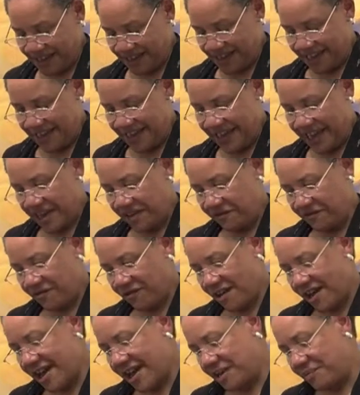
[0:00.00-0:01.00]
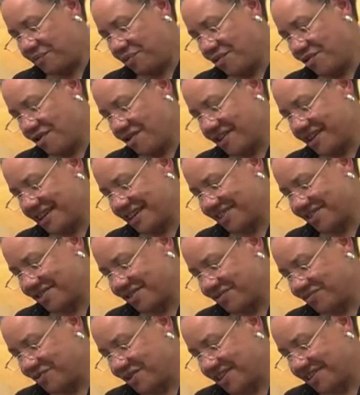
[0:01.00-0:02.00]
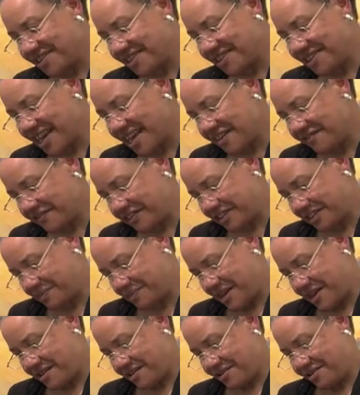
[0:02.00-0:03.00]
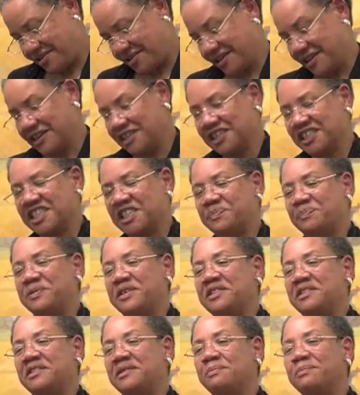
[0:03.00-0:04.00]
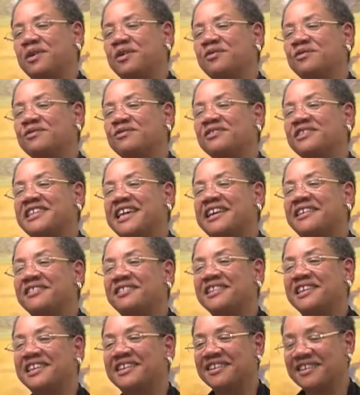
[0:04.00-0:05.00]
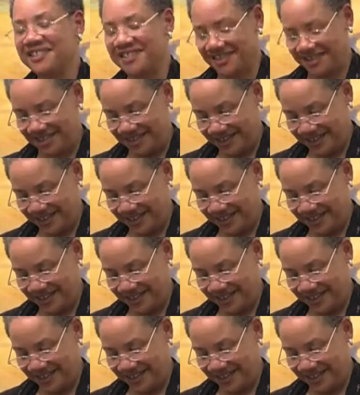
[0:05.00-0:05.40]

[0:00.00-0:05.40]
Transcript: He ate fried porgies on one side of his mouth, spit the bones out the other.